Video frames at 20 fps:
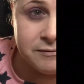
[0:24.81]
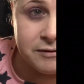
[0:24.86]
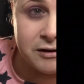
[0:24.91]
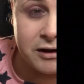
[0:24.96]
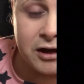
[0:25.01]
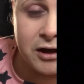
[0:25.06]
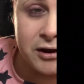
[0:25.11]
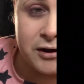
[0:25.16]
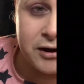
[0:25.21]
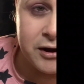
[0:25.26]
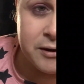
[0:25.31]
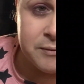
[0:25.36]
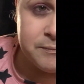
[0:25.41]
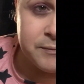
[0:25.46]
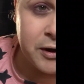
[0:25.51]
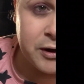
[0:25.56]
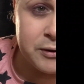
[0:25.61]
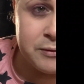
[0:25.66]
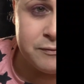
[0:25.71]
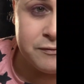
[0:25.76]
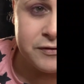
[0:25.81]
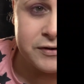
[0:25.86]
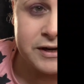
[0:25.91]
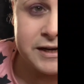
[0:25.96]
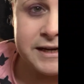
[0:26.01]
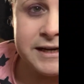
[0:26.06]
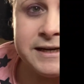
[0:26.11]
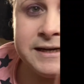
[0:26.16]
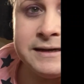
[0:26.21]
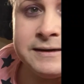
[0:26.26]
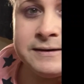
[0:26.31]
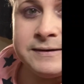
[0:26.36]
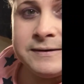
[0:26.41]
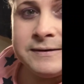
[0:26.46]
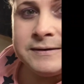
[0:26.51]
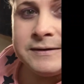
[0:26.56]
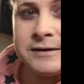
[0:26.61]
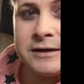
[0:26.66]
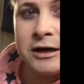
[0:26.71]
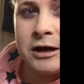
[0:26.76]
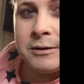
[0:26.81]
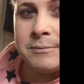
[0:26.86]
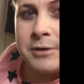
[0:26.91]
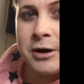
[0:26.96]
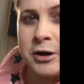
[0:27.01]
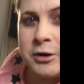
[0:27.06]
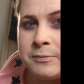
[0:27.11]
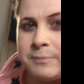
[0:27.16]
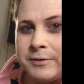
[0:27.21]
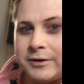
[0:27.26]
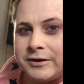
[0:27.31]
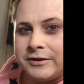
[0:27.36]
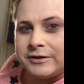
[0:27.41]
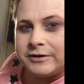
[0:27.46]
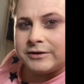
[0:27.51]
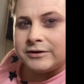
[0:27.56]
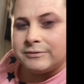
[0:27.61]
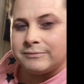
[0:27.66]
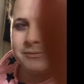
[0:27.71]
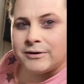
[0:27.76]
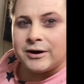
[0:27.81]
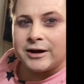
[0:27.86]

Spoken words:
And hopefully, I'm hoping that you